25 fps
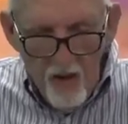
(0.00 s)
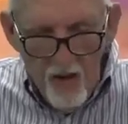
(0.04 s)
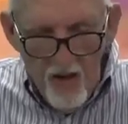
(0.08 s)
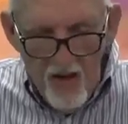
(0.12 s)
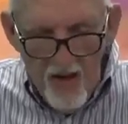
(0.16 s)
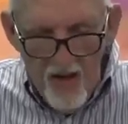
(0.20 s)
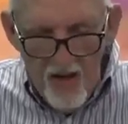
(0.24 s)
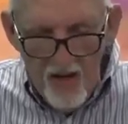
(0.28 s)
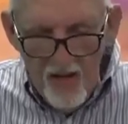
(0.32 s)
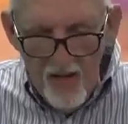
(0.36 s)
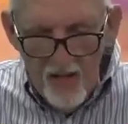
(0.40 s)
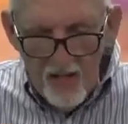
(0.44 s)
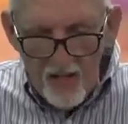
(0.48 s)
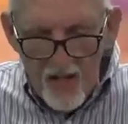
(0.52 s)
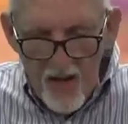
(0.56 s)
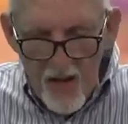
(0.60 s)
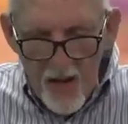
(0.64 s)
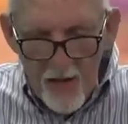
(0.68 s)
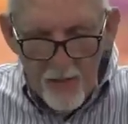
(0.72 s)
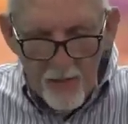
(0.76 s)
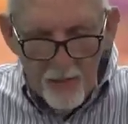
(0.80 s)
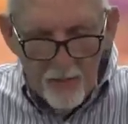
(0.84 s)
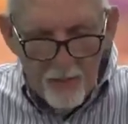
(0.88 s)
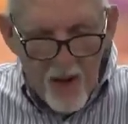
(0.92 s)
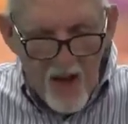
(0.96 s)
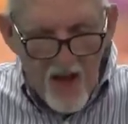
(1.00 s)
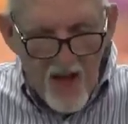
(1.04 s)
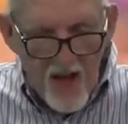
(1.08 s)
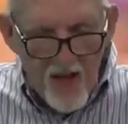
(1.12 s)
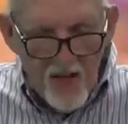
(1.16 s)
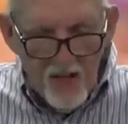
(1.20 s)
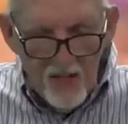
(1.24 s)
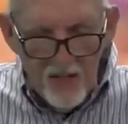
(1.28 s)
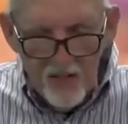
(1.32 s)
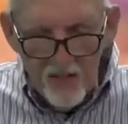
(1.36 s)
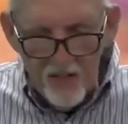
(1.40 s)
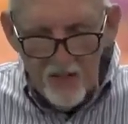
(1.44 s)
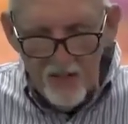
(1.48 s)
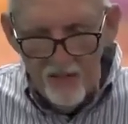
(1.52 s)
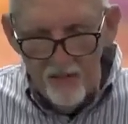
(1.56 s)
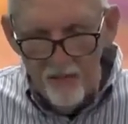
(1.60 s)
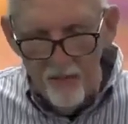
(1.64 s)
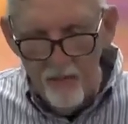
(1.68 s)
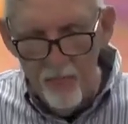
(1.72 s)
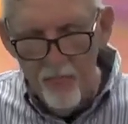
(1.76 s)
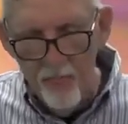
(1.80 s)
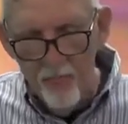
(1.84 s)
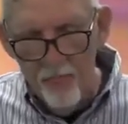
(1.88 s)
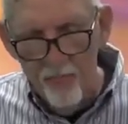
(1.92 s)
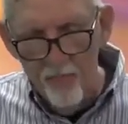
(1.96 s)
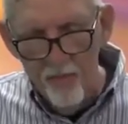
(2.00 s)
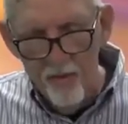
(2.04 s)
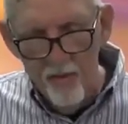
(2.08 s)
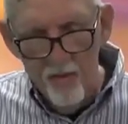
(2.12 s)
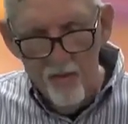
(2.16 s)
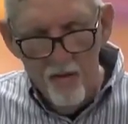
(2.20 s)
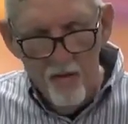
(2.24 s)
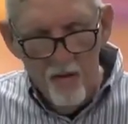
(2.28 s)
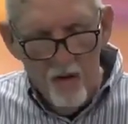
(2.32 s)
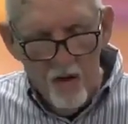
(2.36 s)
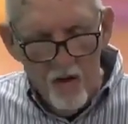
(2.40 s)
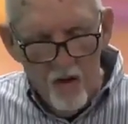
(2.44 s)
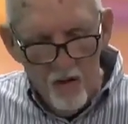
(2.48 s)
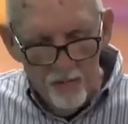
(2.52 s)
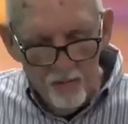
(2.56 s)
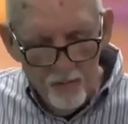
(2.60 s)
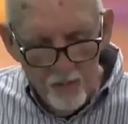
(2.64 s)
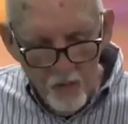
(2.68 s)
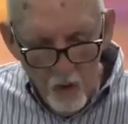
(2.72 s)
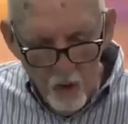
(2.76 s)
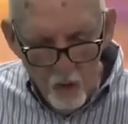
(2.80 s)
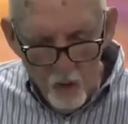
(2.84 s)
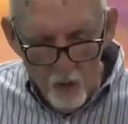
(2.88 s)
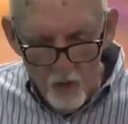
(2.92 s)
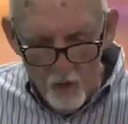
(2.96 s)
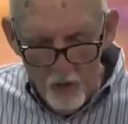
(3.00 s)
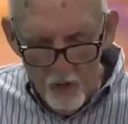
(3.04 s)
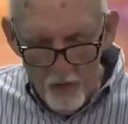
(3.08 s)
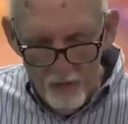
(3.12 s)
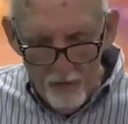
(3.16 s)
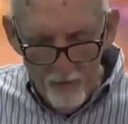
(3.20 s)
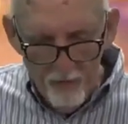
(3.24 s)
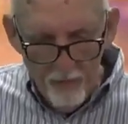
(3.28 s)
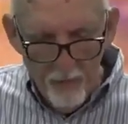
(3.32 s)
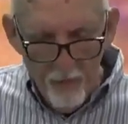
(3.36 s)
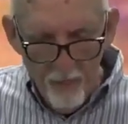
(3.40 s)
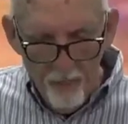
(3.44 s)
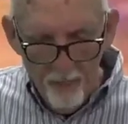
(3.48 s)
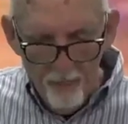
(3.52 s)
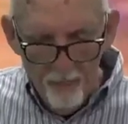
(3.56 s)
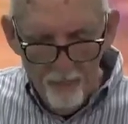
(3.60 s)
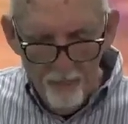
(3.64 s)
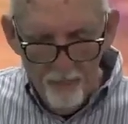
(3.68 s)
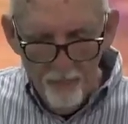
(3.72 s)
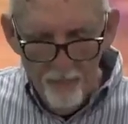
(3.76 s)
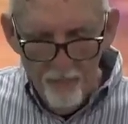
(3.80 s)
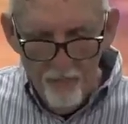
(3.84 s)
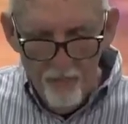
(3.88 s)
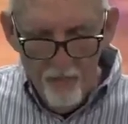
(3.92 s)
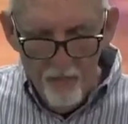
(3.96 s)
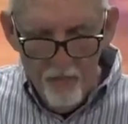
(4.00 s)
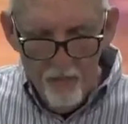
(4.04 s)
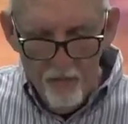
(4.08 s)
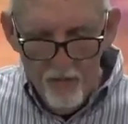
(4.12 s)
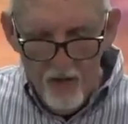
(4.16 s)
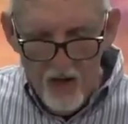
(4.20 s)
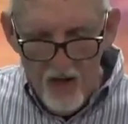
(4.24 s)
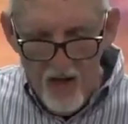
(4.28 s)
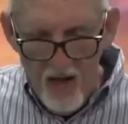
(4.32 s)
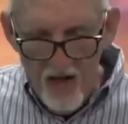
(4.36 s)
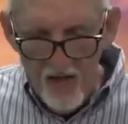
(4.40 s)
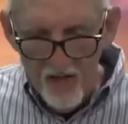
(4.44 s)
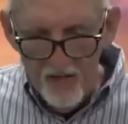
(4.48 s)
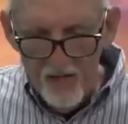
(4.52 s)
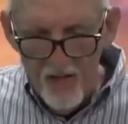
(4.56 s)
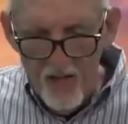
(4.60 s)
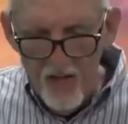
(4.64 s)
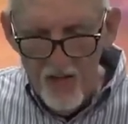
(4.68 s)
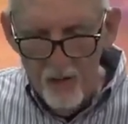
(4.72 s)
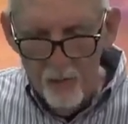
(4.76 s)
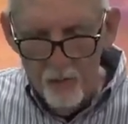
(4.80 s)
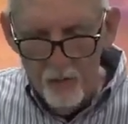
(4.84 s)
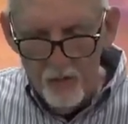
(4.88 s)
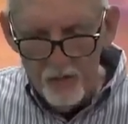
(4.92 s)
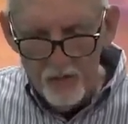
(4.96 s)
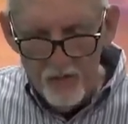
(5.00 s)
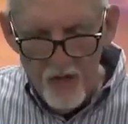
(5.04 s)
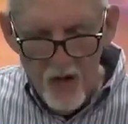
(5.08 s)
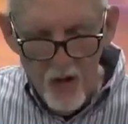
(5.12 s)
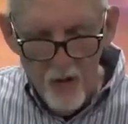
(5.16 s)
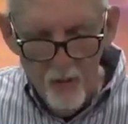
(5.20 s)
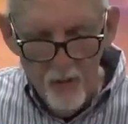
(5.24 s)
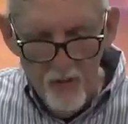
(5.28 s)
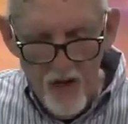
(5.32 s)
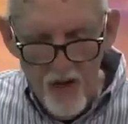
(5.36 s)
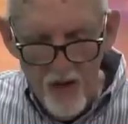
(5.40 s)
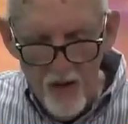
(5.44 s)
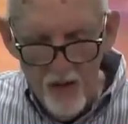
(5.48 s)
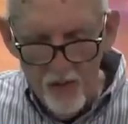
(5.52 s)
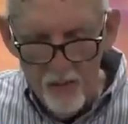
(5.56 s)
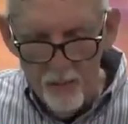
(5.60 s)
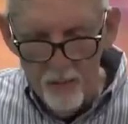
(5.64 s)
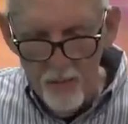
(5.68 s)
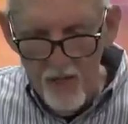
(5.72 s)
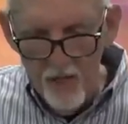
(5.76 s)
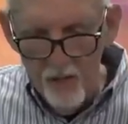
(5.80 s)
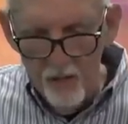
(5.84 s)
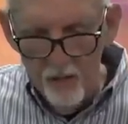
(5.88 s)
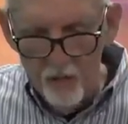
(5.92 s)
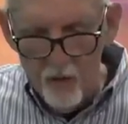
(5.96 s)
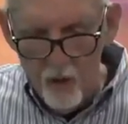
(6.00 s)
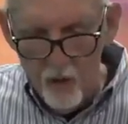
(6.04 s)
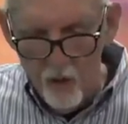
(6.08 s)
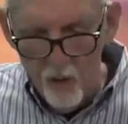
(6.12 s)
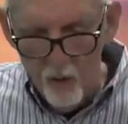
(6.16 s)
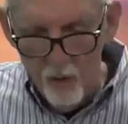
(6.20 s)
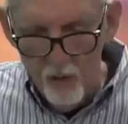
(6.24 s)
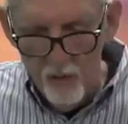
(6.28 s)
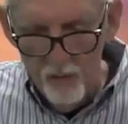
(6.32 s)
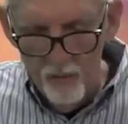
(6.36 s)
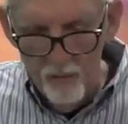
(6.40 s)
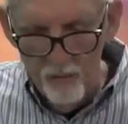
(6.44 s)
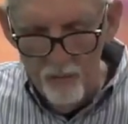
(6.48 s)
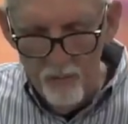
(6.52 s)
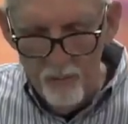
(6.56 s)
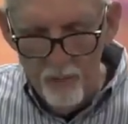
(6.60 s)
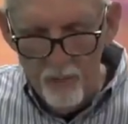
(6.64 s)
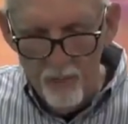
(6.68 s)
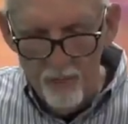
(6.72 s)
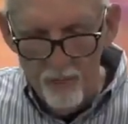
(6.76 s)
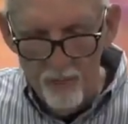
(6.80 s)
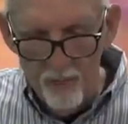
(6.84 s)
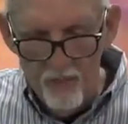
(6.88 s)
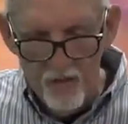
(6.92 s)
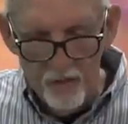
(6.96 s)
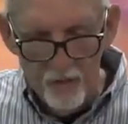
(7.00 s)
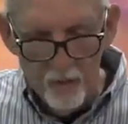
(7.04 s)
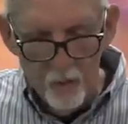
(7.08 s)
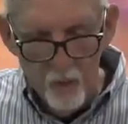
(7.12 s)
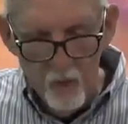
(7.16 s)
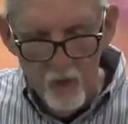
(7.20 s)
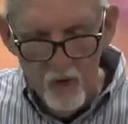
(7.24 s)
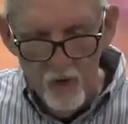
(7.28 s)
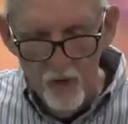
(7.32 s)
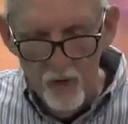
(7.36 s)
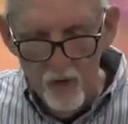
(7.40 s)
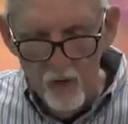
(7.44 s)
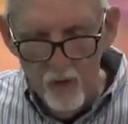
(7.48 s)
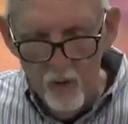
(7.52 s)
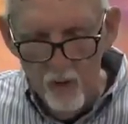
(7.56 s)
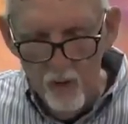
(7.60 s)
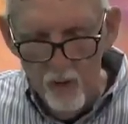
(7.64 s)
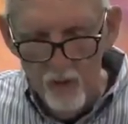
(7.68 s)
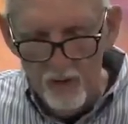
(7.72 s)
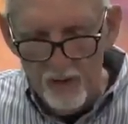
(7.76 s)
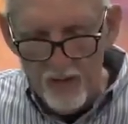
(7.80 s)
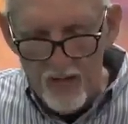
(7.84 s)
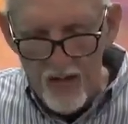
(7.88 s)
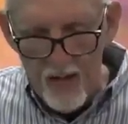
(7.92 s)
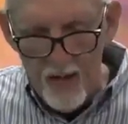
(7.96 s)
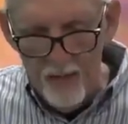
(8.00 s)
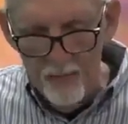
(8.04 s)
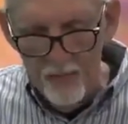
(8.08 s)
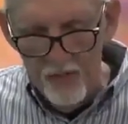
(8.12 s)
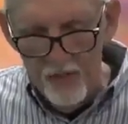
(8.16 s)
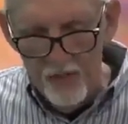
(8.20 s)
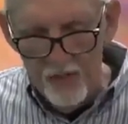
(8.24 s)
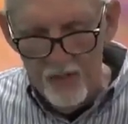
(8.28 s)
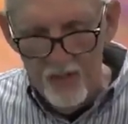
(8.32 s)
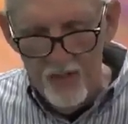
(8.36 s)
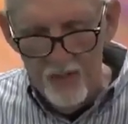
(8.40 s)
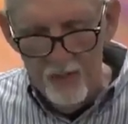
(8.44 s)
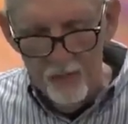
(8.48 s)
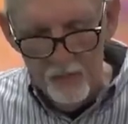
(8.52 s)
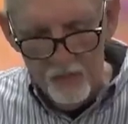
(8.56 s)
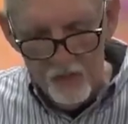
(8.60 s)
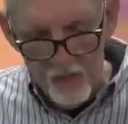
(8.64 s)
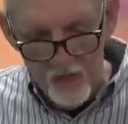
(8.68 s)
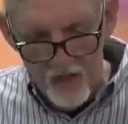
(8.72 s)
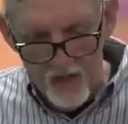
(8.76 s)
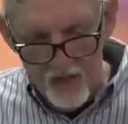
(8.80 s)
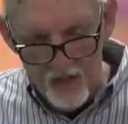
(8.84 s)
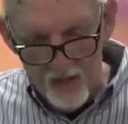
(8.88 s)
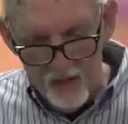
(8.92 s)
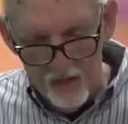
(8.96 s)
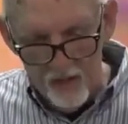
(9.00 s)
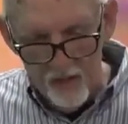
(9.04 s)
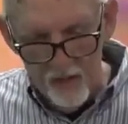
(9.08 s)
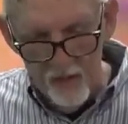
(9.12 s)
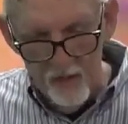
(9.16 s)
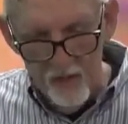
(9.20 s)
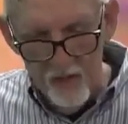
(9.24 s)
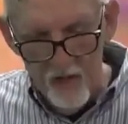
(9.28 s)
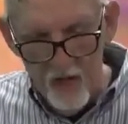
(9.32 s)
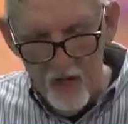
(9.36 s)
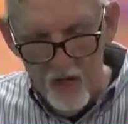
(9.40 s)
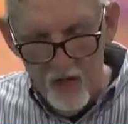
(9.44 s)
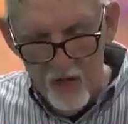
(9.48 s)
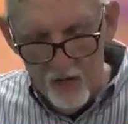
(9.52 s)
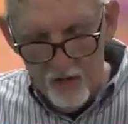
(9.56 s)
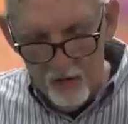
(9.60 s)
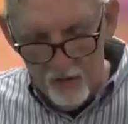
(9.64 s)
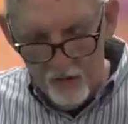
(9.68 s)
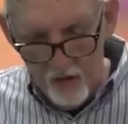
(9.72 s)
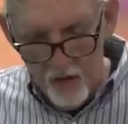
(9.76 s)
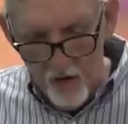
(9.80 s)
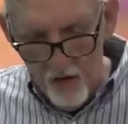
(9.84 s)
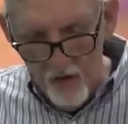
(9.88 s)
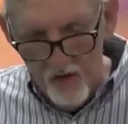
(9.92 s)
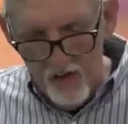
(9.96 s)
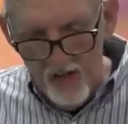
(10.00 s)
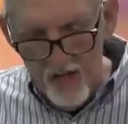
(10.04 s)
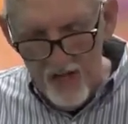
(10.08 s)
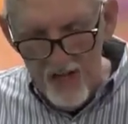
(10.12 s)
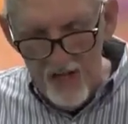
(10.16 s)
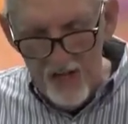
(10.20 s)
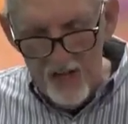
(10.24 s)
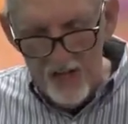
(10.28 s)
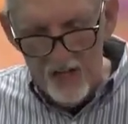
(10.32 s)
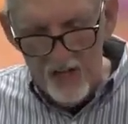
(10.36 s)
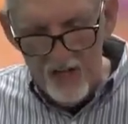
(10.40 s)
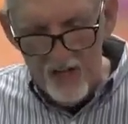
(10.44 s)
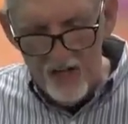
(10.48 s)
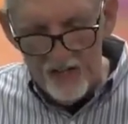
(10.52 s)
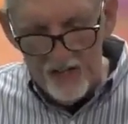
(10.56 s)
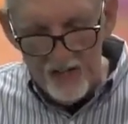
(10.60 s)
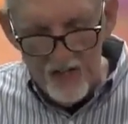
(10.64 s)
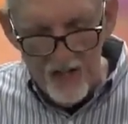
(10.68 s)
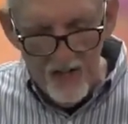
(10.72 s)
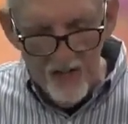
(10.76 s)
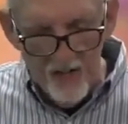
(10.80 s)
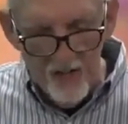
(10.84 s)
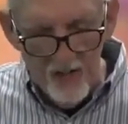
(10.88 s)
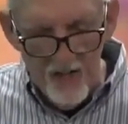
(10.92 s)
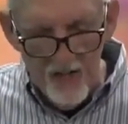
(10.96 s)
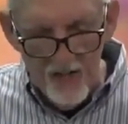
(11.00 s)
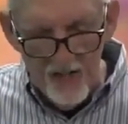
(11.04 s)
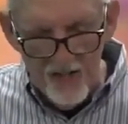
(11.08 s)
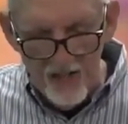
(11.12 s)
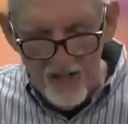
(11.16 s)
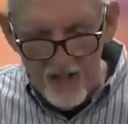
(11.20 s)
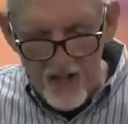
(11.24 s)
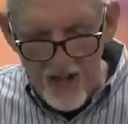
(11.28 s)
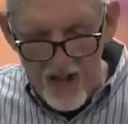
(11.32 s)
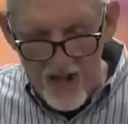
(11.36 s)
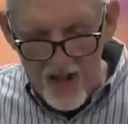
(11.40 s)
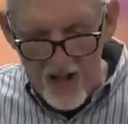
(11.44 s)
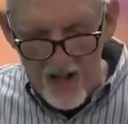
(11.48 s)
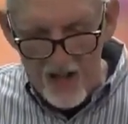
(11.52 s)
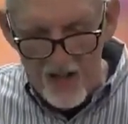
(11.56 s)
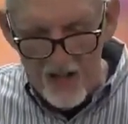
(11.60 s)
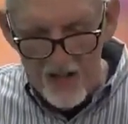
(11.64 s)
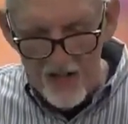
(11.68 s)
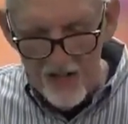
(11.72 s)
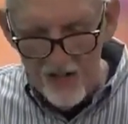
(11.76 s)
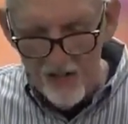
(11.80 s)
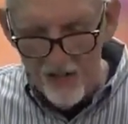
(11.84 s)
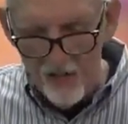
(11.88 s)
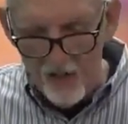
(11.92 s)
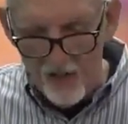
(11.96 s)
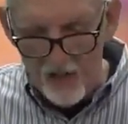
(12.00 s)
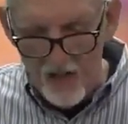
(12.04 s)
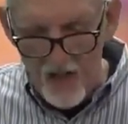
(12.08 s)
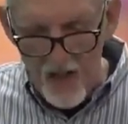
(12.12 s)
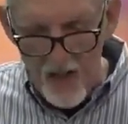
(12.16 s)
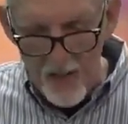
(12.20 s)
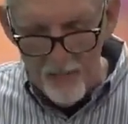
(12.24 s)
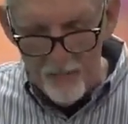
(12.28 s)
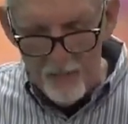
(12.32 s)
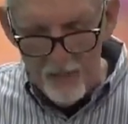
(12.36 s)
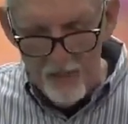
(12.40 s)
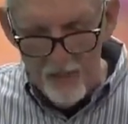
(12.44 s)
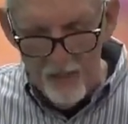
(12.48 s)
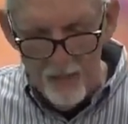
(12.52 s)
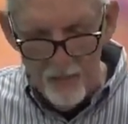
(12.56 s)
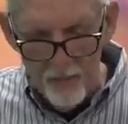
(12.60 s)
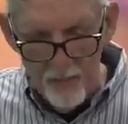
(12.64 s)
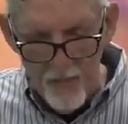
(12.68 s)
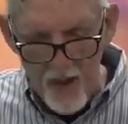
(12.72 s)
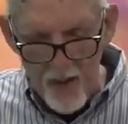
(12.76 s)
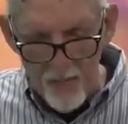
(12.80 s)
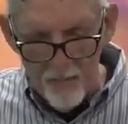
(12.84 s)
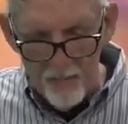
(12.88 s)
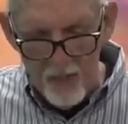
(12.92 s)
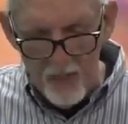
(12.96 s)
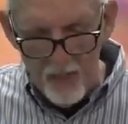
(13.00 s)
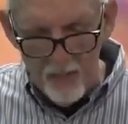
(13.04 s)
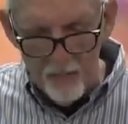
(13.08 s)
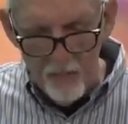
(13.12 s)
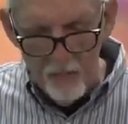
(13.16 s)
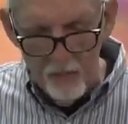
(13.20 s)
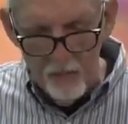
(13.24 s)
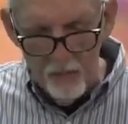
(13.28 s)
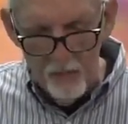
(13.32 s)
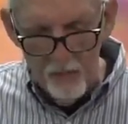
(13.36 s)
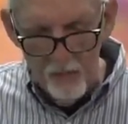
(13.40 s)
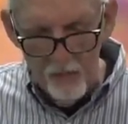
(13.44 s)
And it came to pass, afore Isaiah was gone out of the middle court, that the word of the Lord came unto him, saying, turn again and tell Hezekiah, the captain of my people,